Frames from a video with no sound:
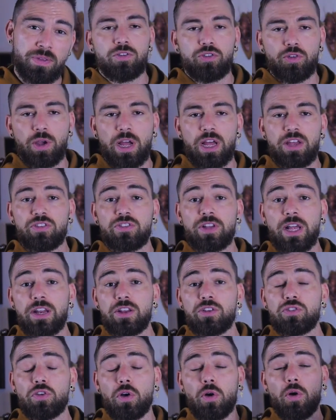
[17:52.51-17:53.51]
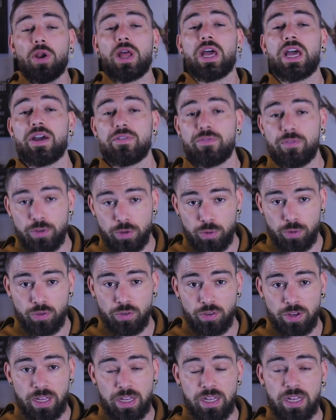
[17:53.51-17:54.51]
So guys, that is all I have for you
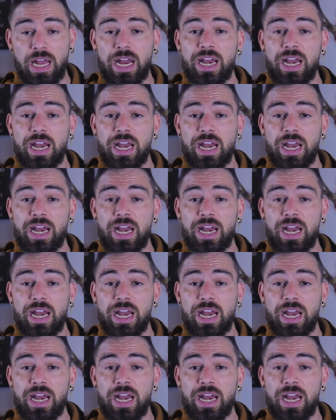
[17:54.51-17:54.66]
today,